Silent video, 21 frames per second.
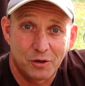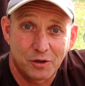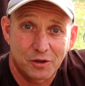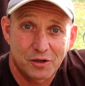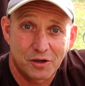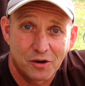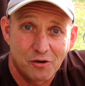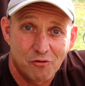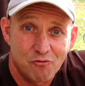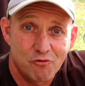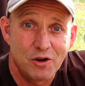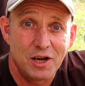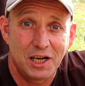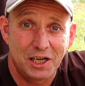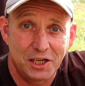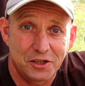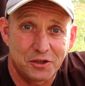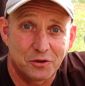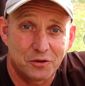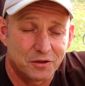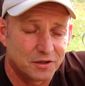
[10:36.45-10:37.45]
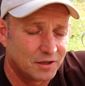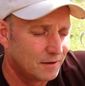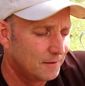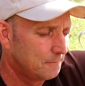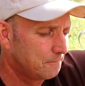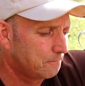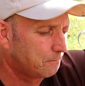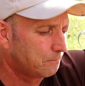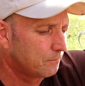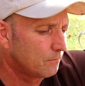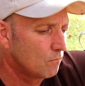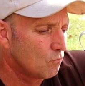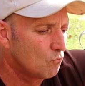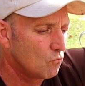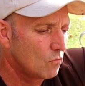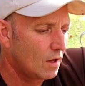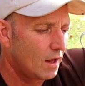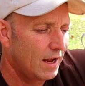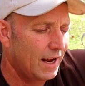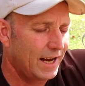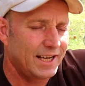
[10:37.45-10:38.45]
look really good.
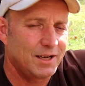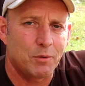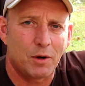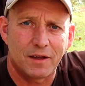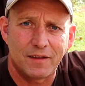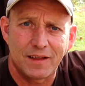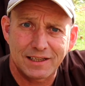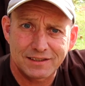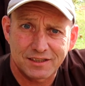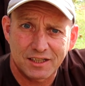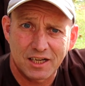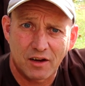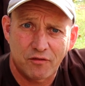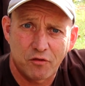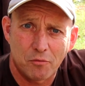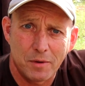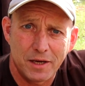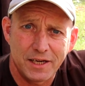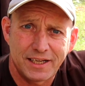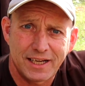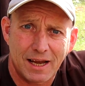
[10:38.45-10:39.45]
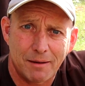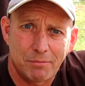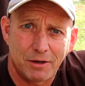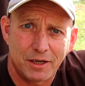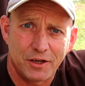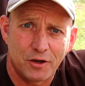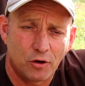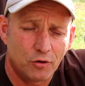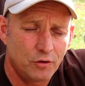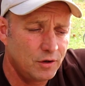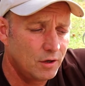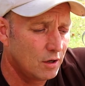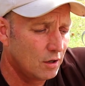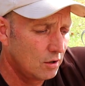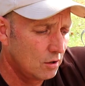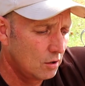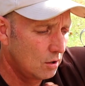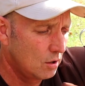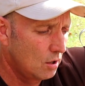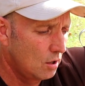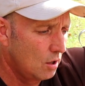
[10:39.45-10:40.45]
Anyway, that's enough of me gabbling on.
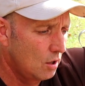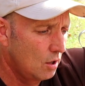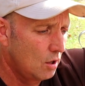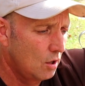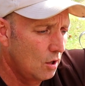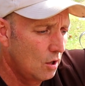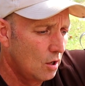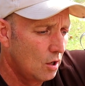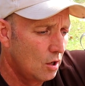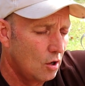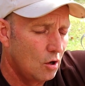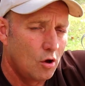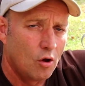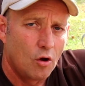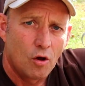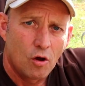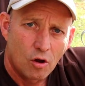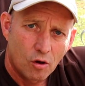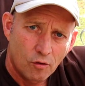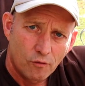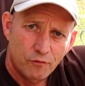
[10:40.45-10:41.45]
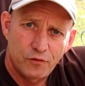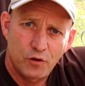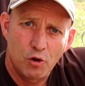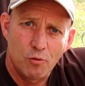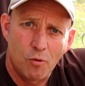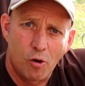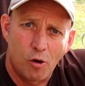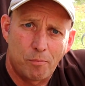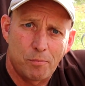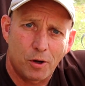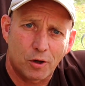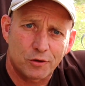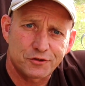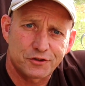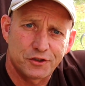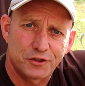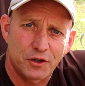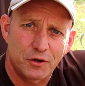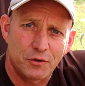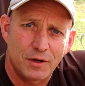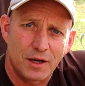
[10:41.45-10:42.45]
A few more pots to
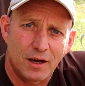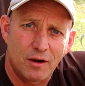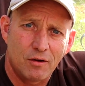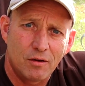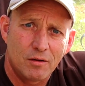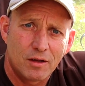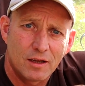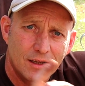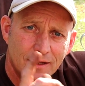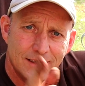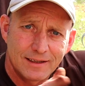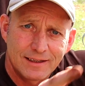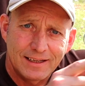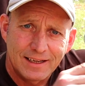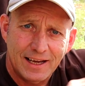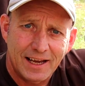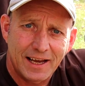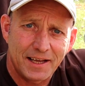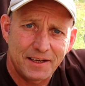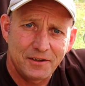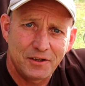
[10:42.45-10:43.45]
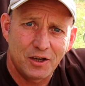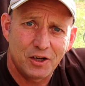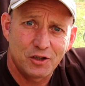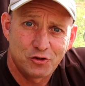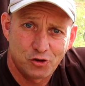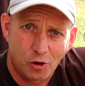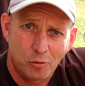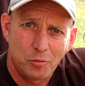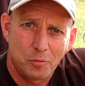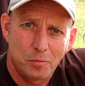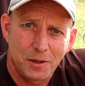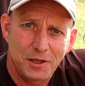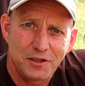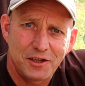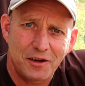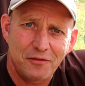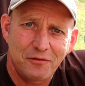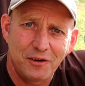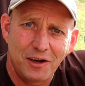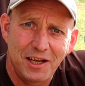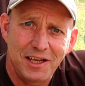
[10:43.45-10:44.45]
do now, and job will be
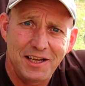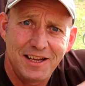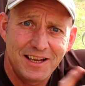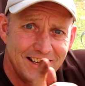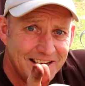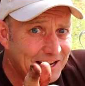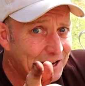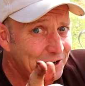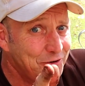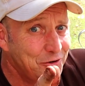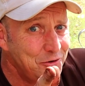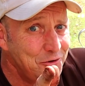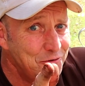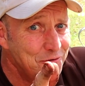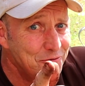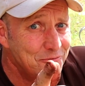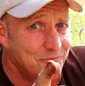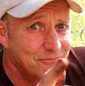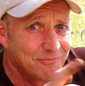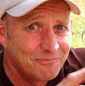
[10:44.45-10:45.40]
definitely a good one.